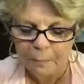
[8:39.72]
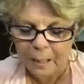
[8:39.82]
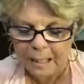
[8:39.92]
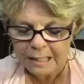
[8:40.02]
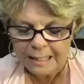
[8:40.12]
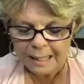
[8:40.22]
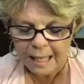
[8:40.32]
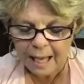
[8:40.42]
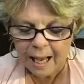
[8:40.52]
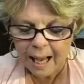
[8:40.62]
But
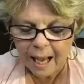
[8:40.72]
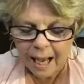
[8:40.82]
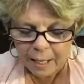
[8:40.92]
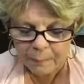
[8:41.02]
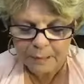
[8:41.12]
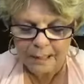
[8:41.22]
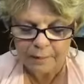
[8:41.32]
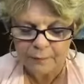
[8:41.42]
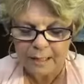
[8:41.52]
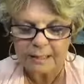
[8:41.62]
I
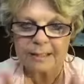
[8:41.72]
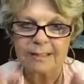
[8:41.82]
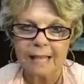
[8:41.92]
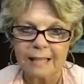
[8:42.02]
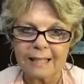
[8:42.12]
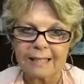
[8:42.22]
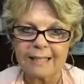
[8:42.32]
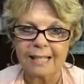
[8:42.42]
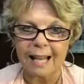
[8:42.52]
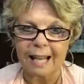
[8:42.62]
believe that to set the
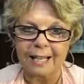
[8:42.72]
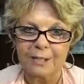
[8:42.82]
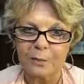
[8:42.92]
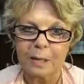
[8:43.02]
stage,